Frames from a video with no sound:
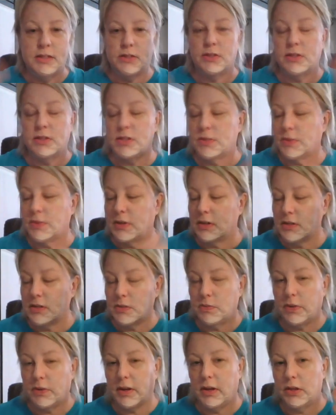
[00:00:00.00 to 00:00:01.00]
So this one
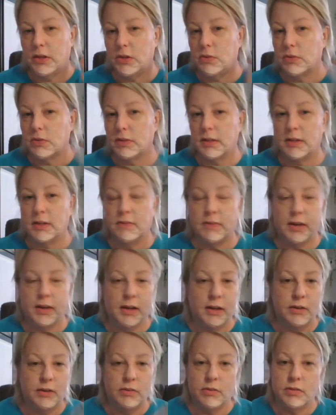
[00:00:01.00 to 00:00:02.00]
as well, you would leave
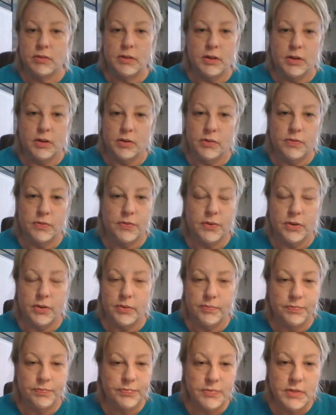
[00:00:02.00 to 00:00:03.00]
on, you know,
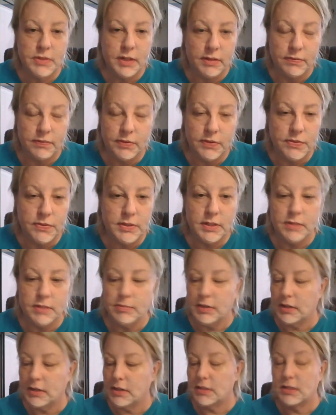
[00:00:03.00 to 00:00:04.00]
for 10,
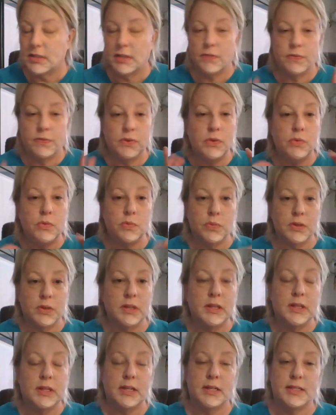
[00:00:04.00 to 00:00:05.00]
15 minutes. If you're
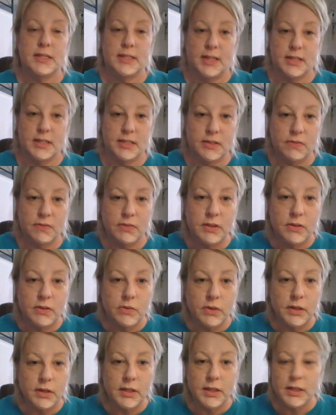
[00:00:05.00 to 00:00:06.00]
really excessively
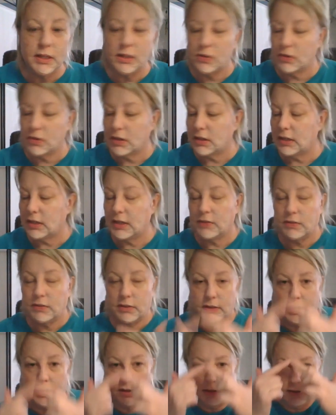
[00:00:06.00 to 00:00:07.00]
oily, you can
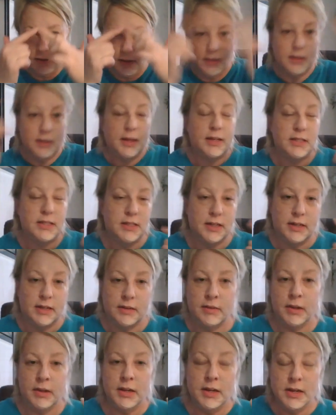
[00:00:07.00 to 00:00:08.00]
even like, like I said,
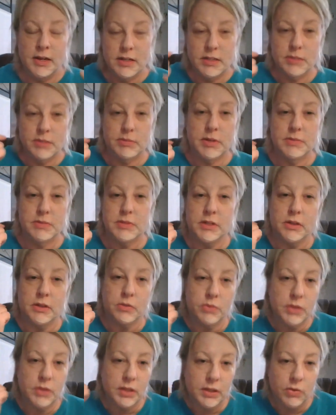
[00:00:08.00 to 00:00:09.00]
sometimes
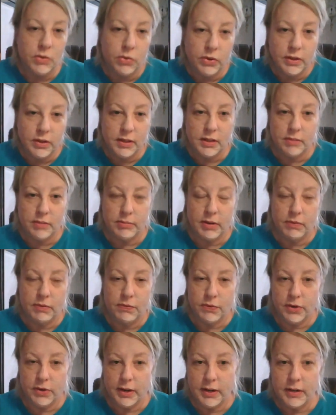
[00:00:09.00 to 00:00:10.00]
get really oily in my
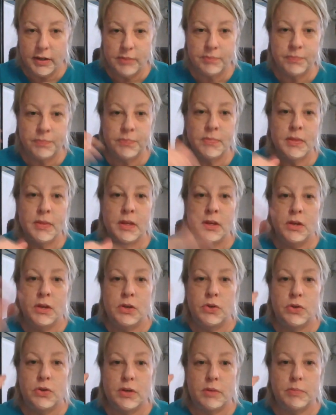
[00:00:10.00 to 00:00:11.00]
forehead.
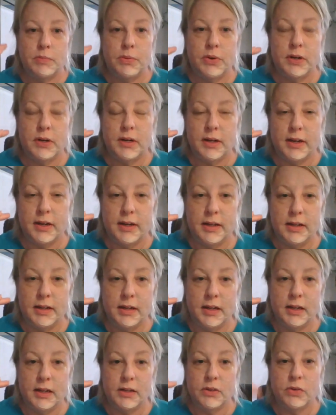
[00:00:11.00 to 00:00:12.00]
You can put it
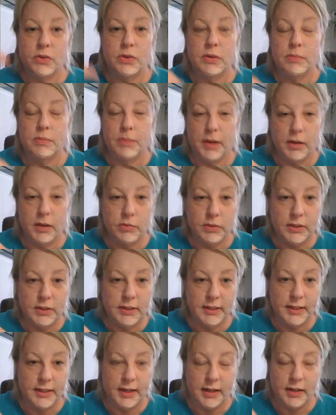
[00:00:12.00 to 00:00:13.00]
on and go to bed with
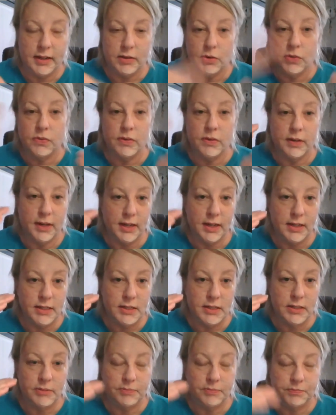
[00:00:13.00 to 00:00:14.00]
it on overnight.